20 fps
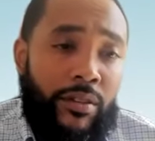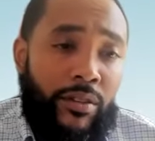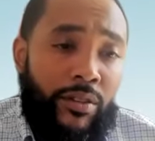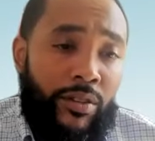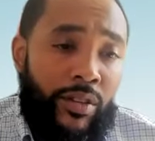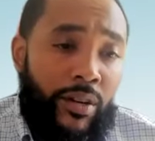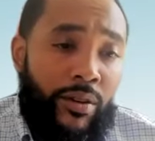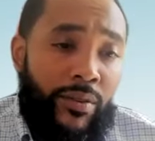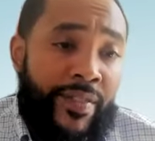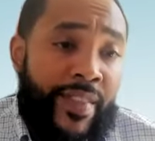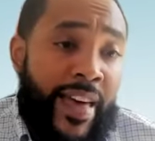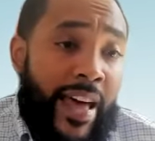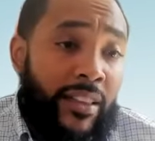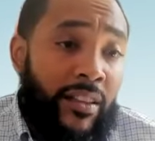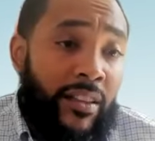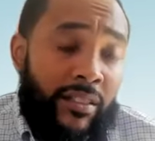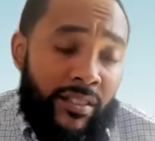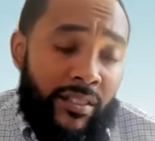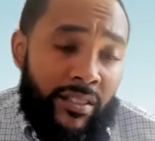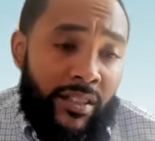You know, and that
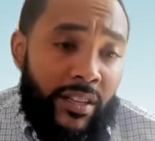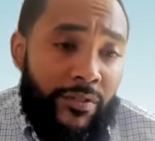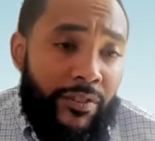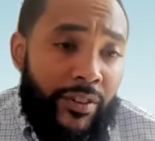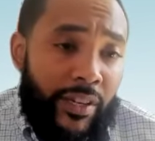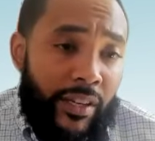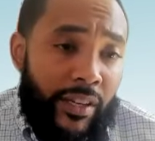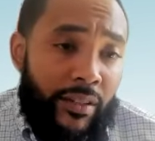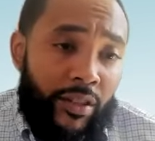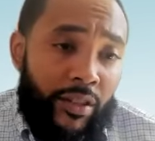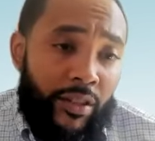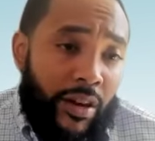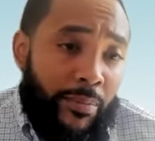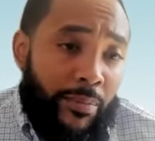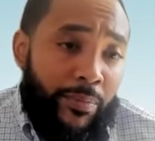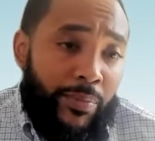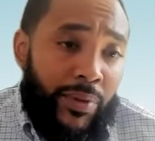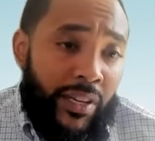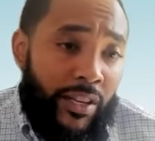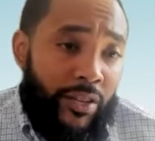looks different. You know, I'm
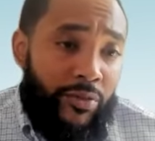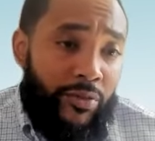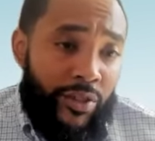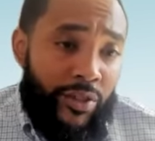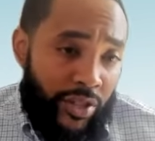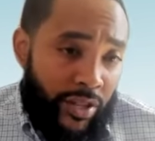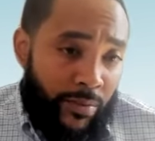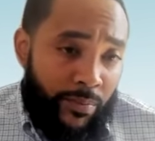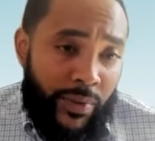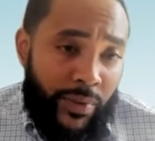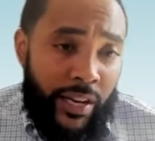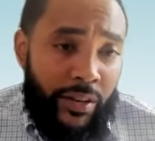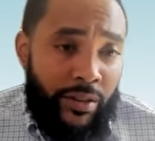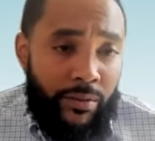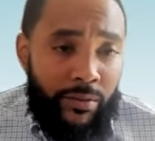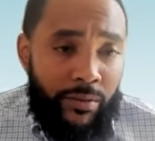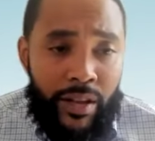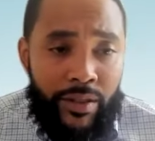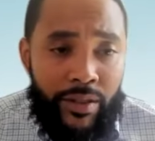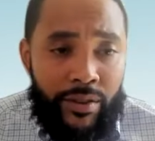a pediatrician, but I
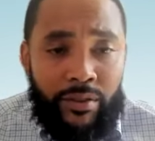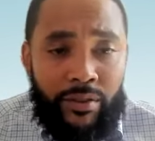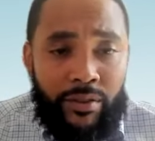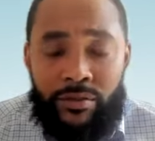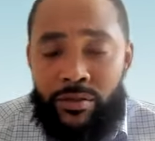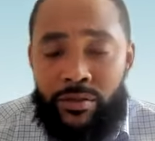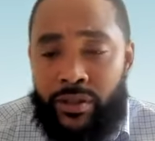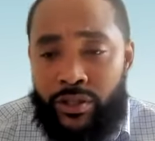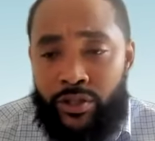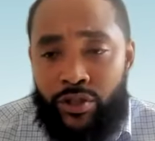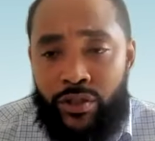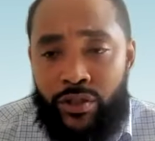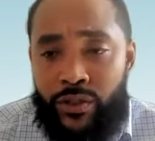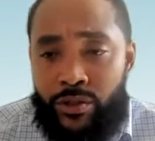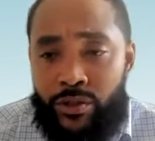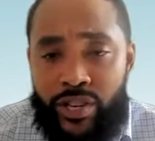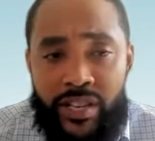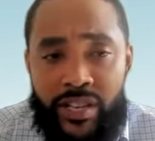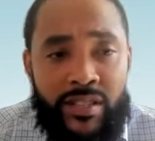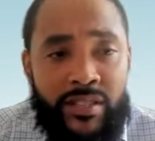do other
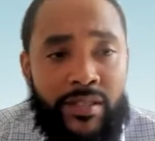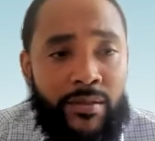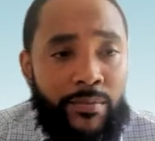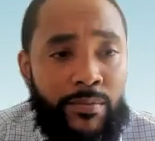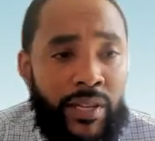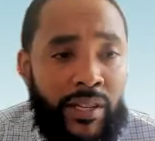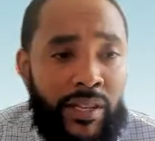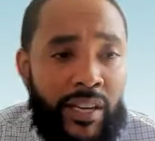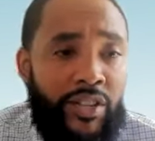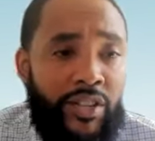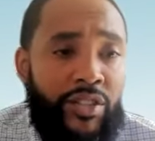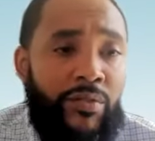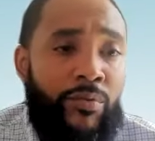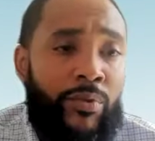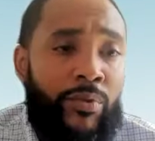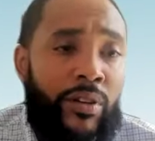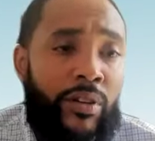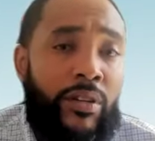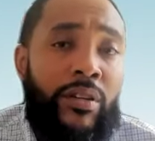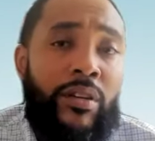juvenile justice and mitigation
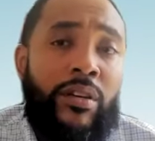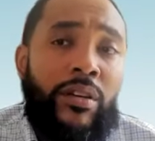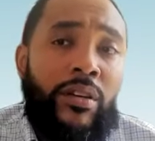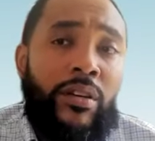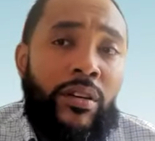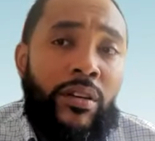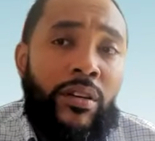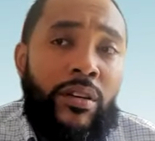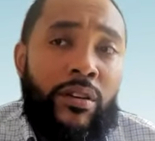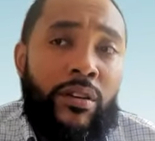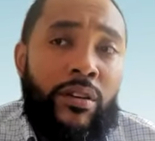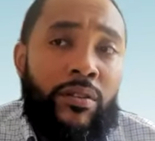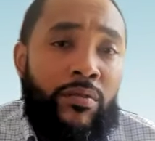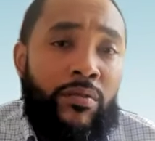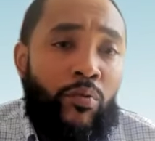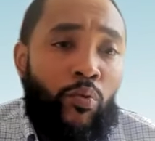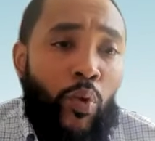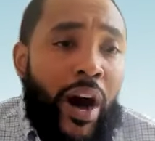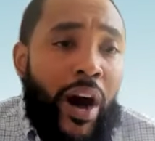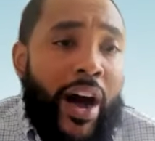work.
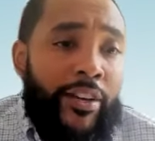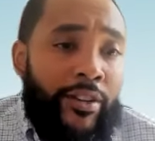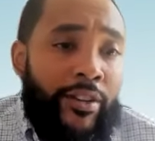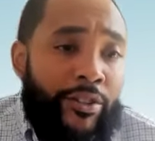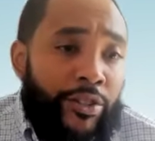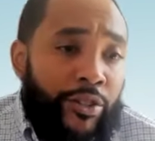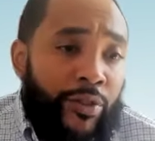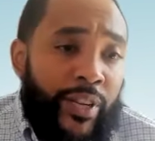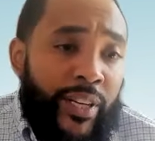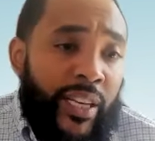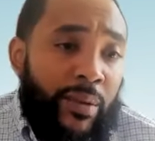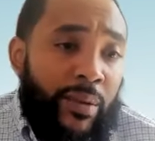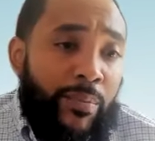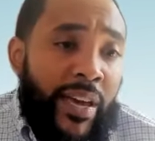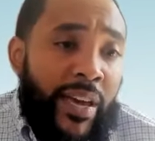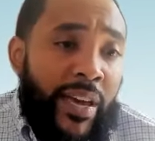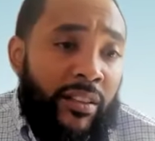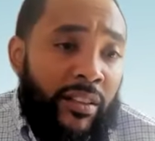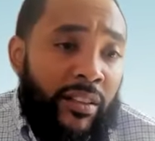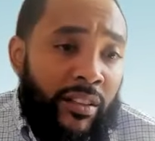Why your screening
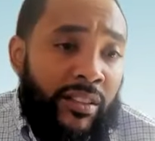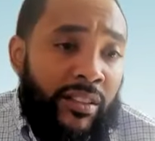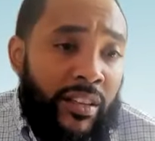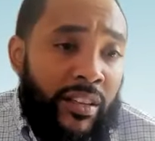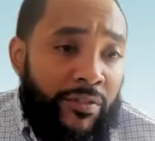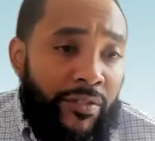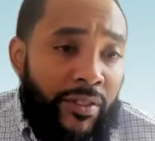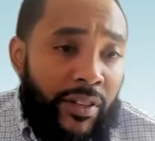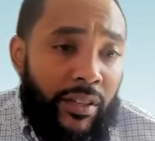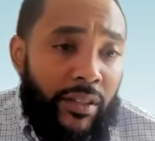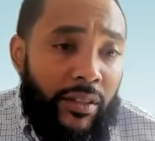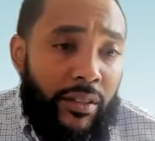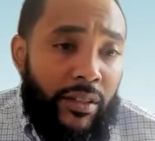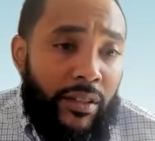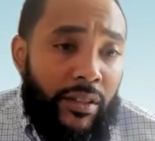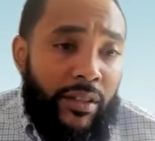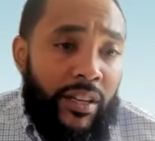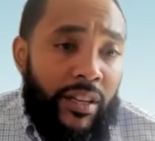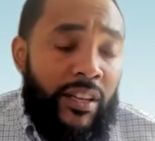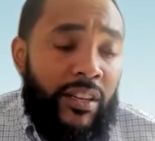may look different
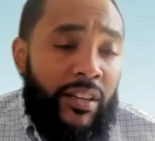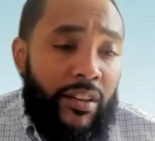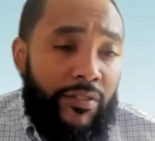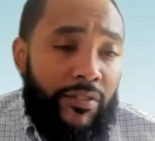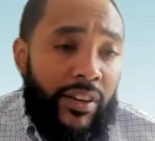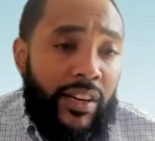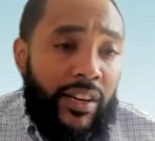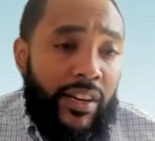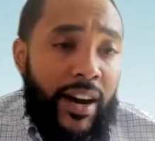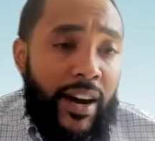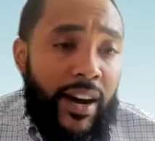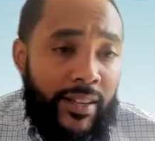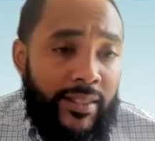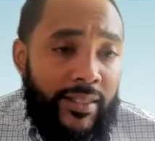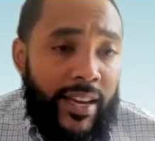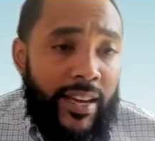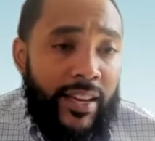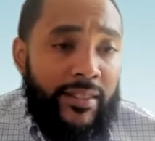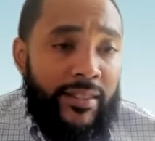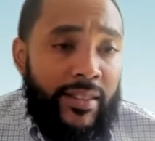in different
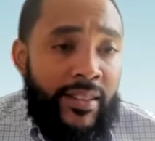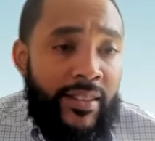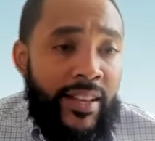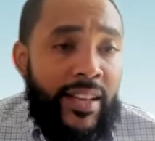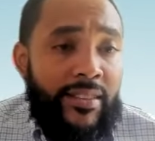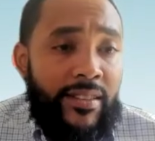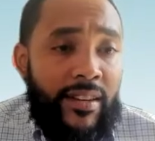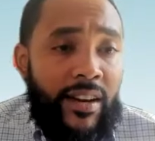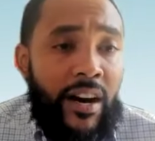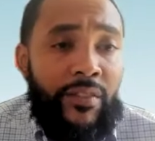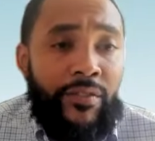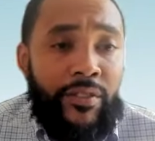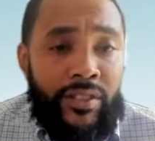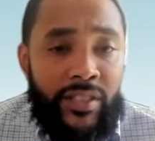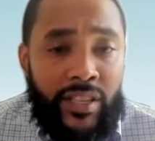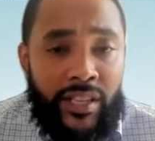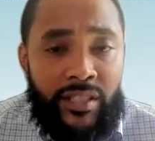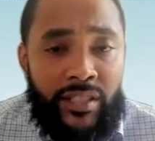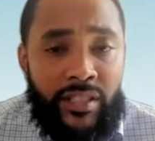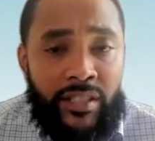contexts. And that's a
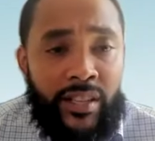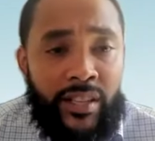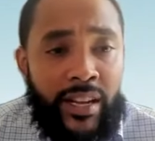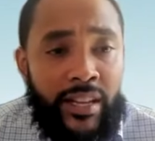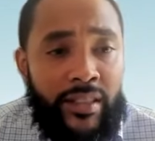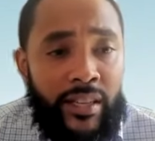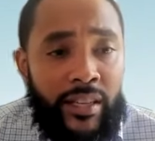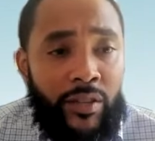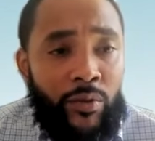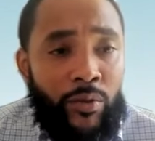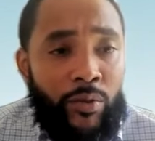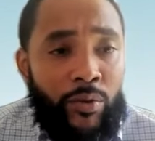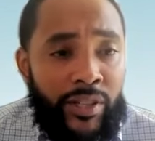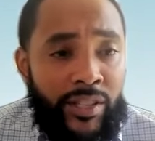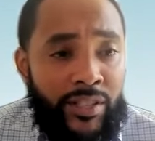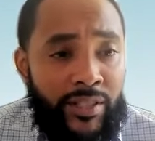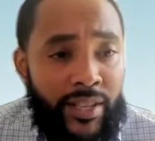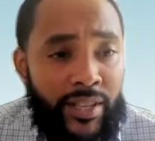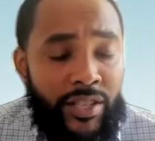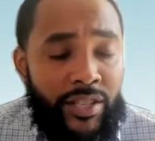conversation that I think an
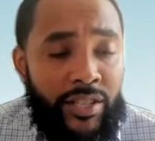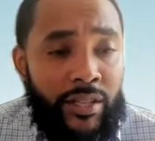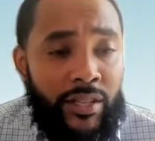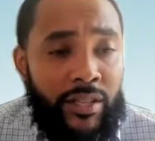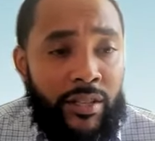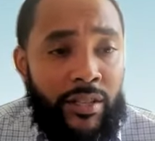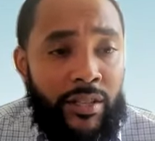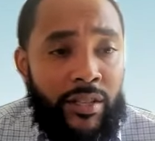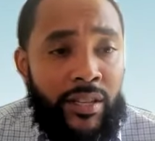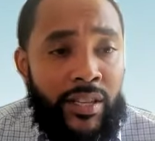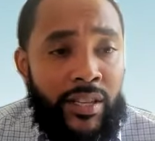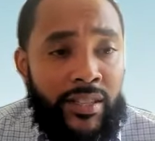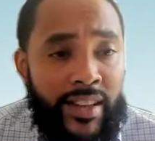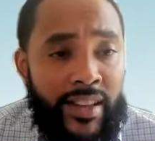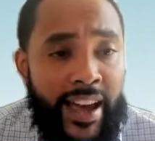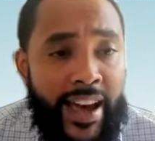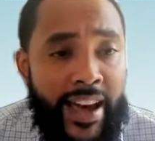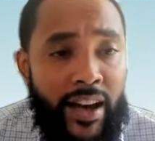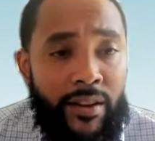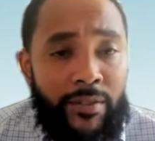organization needs to
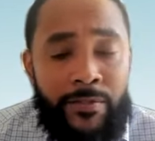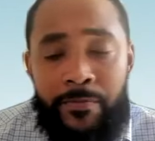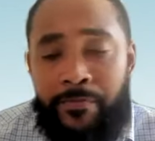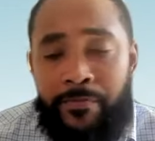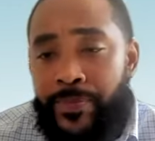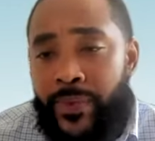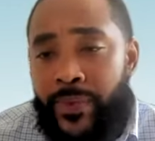have.